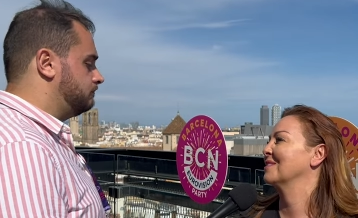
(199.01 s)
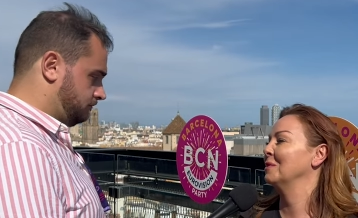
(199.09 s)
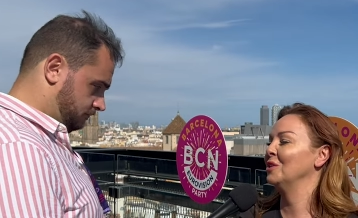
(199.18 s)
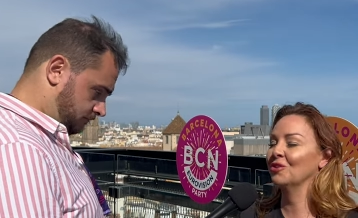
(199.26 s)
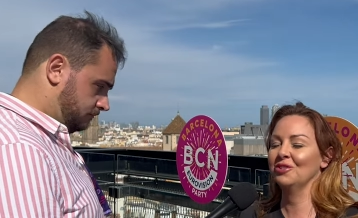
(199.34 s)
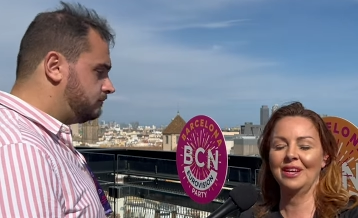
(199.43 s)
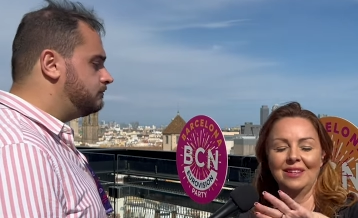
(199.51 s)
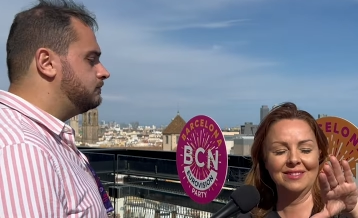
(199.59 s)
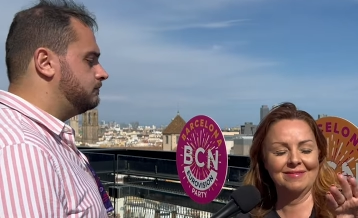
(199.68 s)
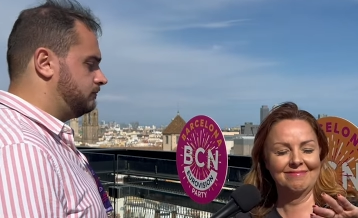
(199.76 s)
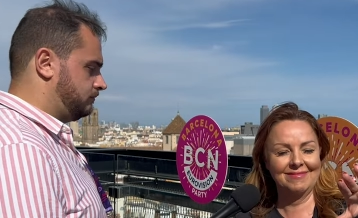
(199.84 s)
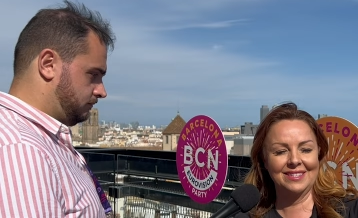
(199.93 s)
Speaker 1: I mean, you could take
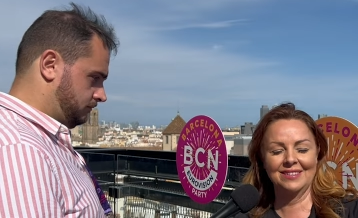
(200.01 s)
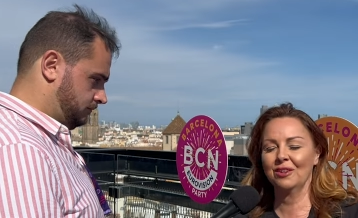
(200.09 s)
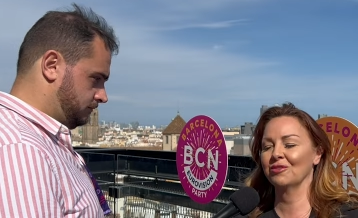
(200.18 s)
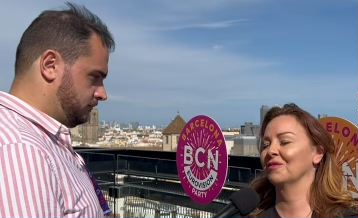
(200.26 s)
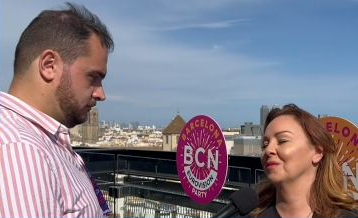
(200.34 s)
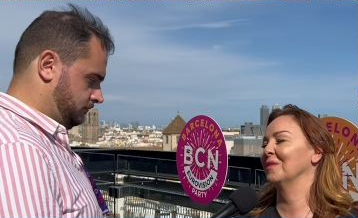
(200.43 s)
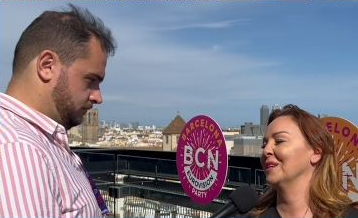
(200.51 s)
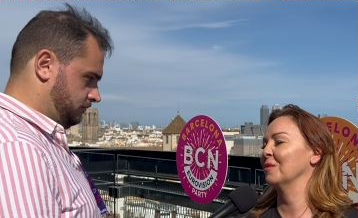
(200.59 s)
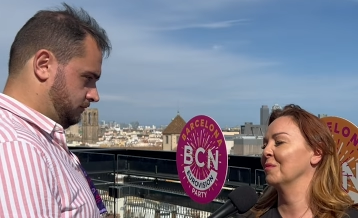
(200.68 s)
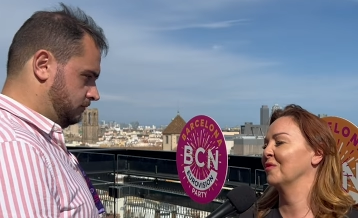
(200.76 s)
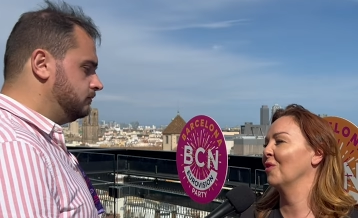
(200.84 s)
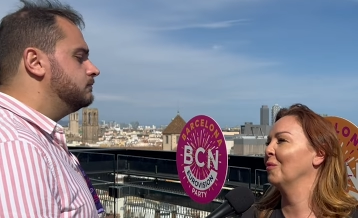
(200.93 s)
the singers from the year
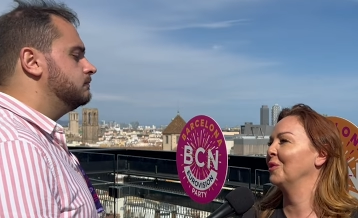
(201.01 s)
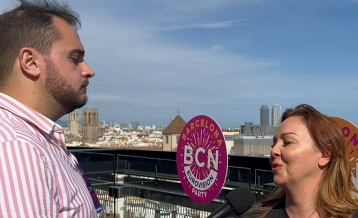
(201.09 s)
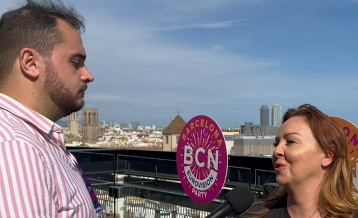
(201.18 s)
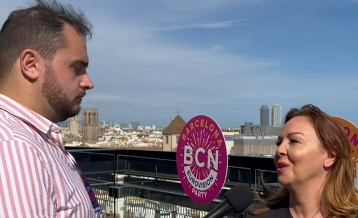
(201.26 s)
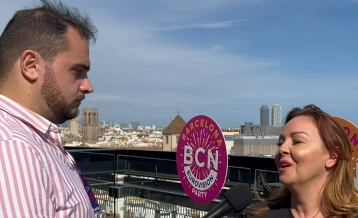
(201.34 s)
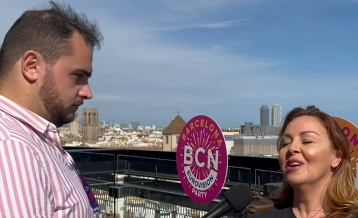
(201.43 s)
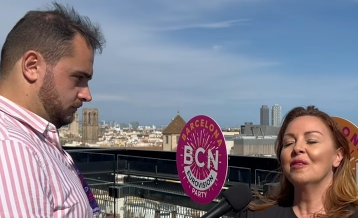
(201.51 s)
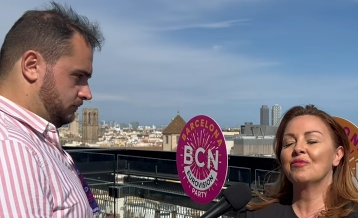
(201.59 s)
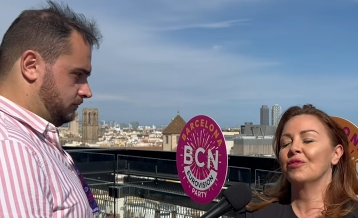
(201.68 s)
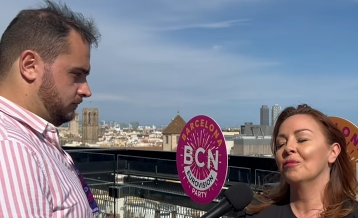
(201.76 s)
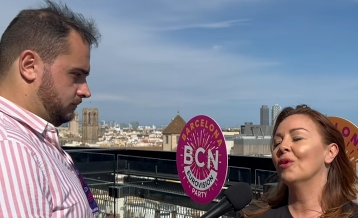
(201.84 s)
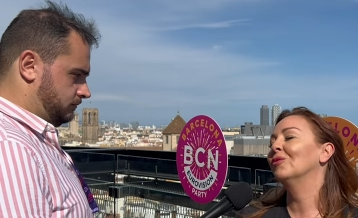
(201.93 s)
before, but you couldn't
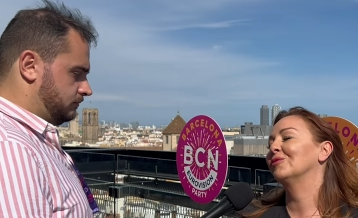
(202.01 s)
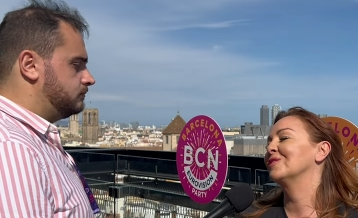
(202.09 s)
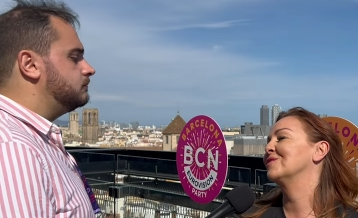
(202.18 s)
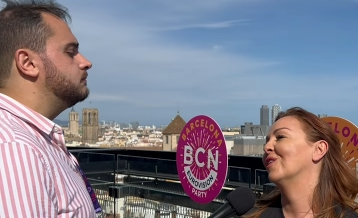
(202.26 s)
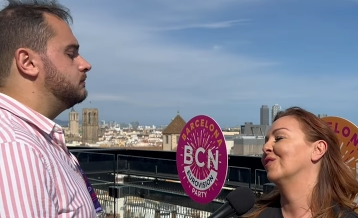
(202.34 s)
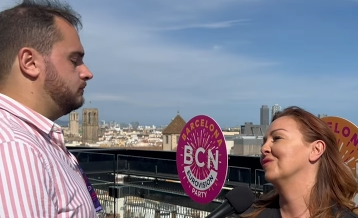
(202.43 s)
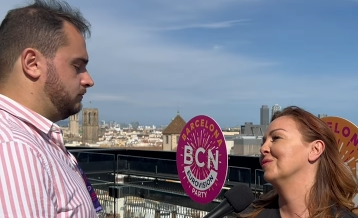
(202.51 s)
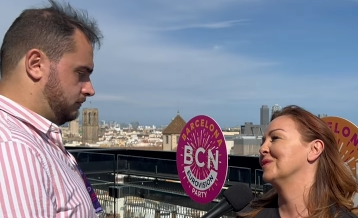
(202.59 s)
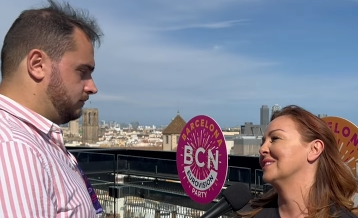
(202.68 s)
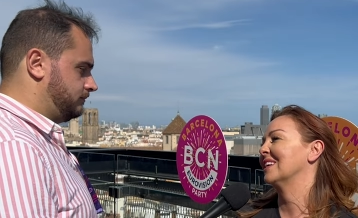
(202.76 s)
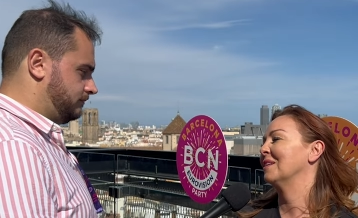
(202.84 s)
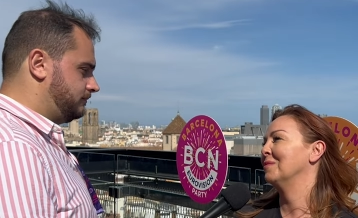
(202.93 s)
promote the song from the
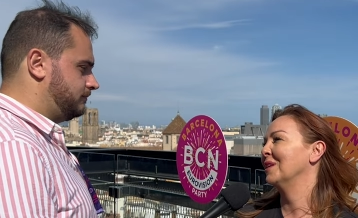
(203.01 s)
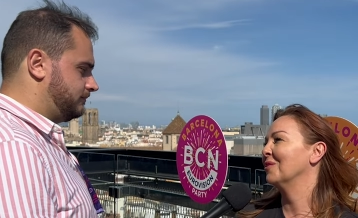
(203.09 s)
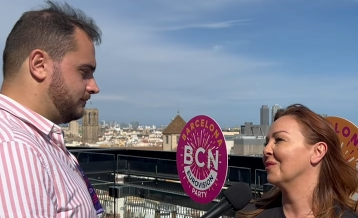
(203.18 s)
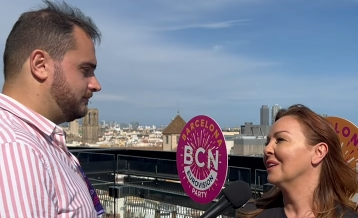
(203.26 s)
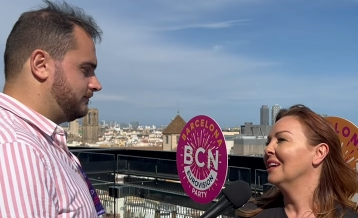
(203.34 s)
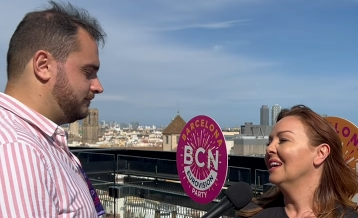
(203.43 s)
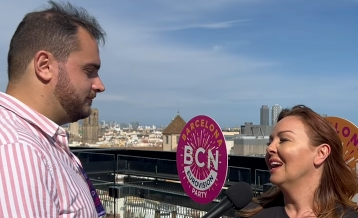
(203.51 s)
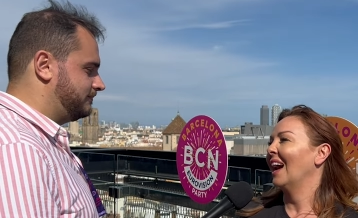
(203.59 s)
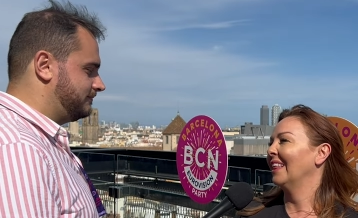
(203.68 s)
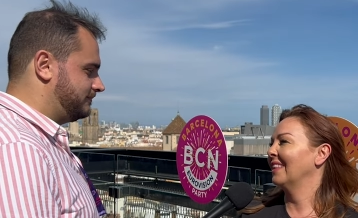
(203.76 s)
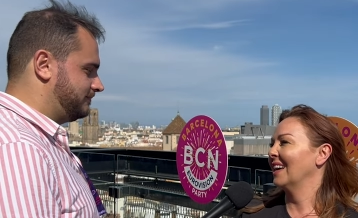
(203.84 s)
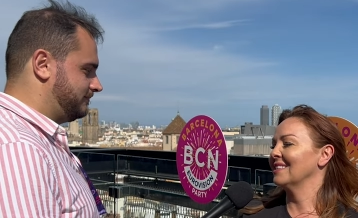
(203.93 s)
same year,
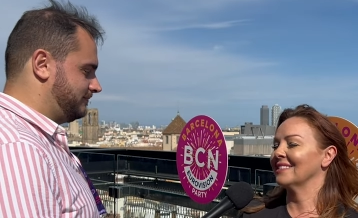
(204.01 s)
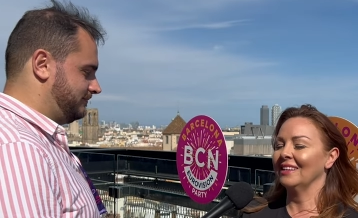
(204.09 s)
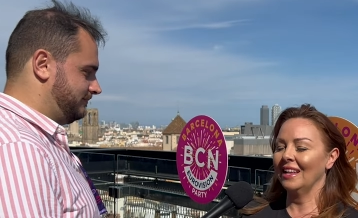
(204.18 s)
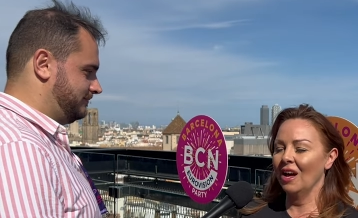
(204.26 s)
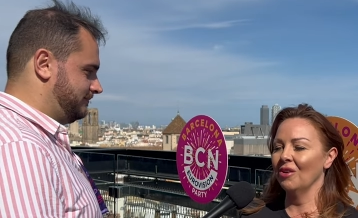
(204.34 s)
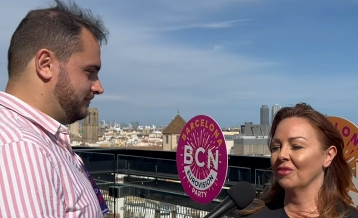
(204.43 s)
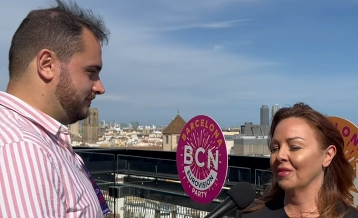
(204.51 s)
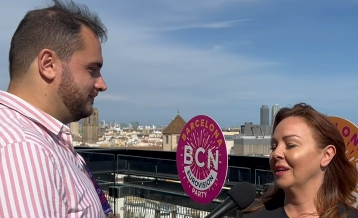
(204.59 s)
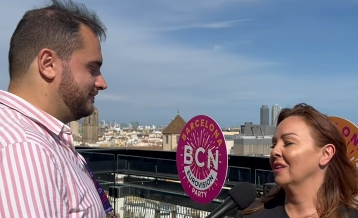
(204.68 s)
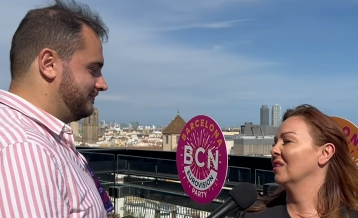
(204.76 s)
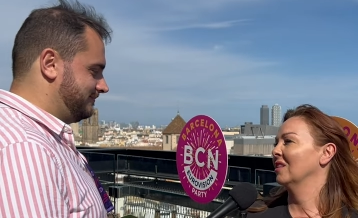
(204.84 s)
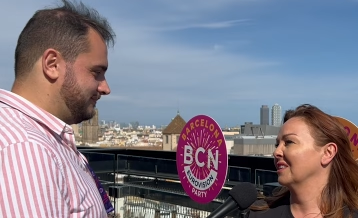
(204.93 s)
and that is allowed, thank
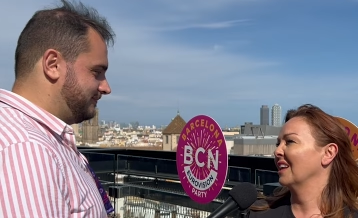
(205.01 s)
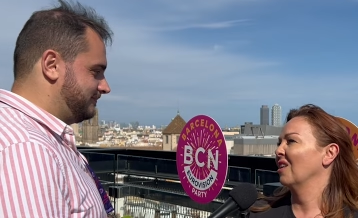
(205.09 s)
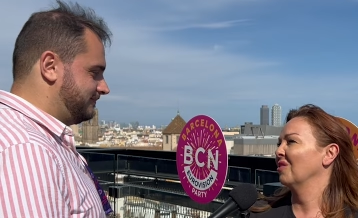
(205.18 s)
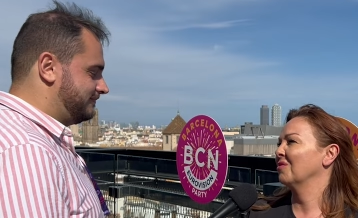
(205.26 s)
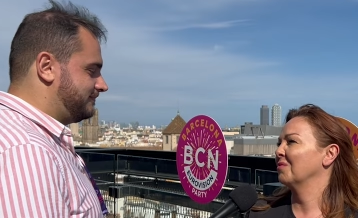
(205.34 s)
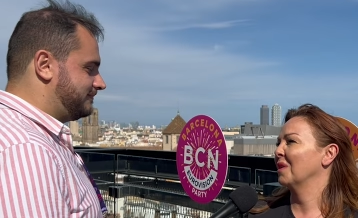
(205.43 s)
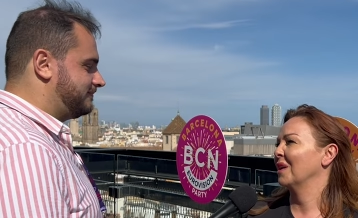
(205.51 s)
God now.